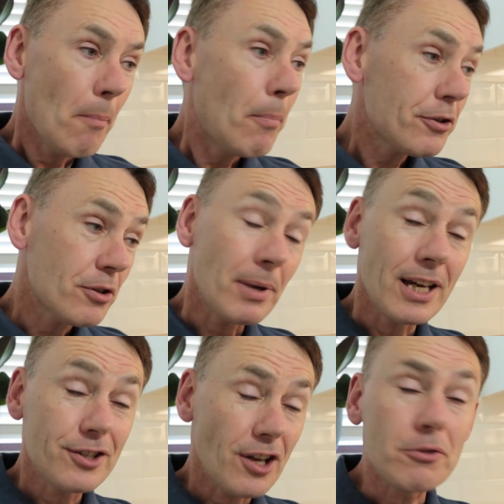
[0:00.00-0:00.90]
possibly
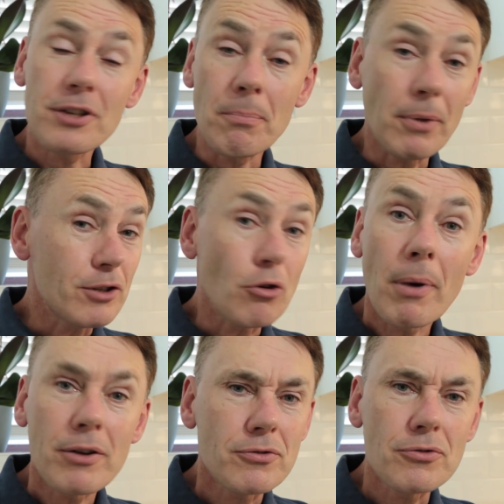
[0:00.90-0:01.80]
is so simple it
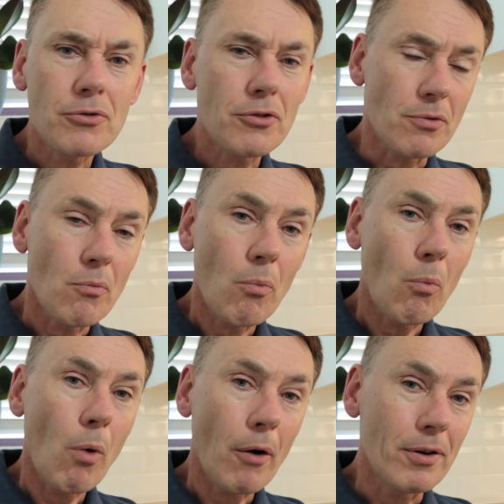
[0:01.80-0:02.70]
almost doesn't
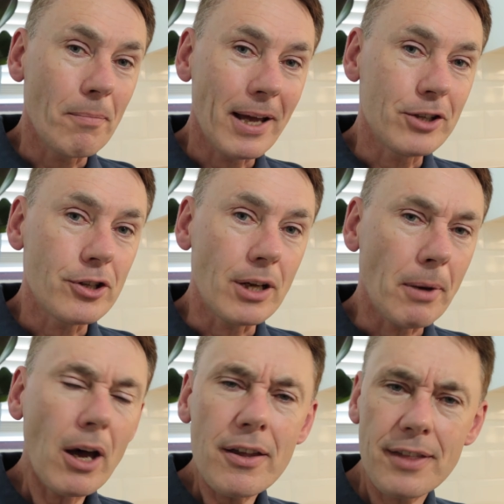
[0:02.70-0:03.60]
warrant mentioning,
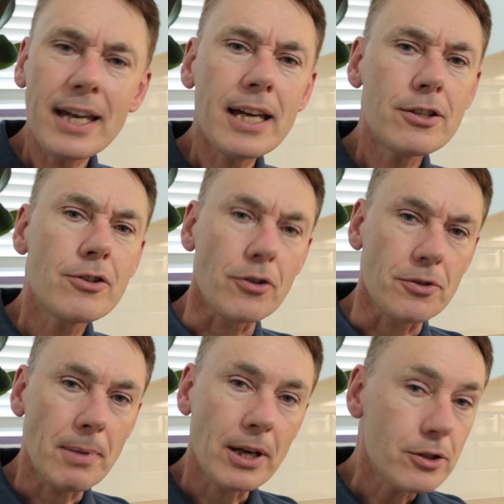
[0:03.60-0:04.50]
but I think it does
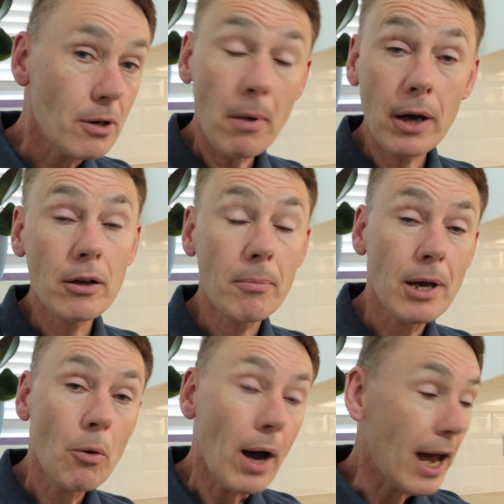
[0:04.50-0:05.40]
because you might not be
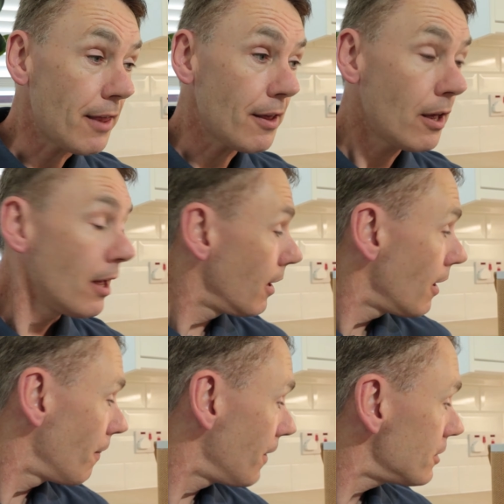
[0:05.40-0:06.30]
aware that
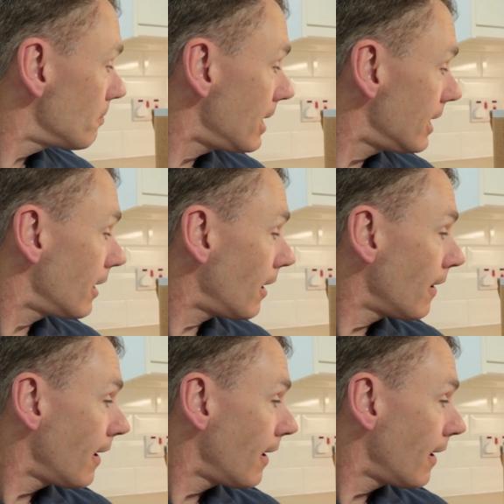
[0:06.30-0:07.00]
this speaker